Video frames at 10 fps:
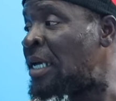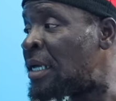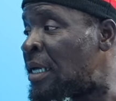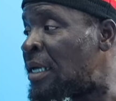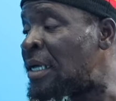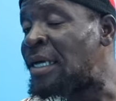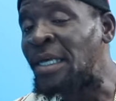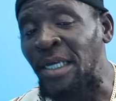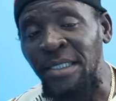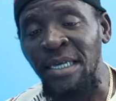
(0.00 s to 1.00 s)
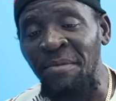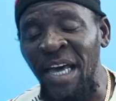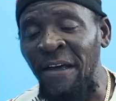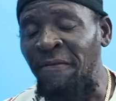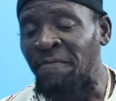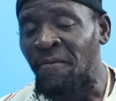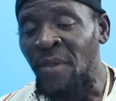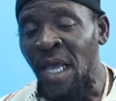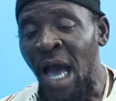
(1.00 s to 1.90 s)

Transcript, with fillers: Miggle Deer. You see me? Mm.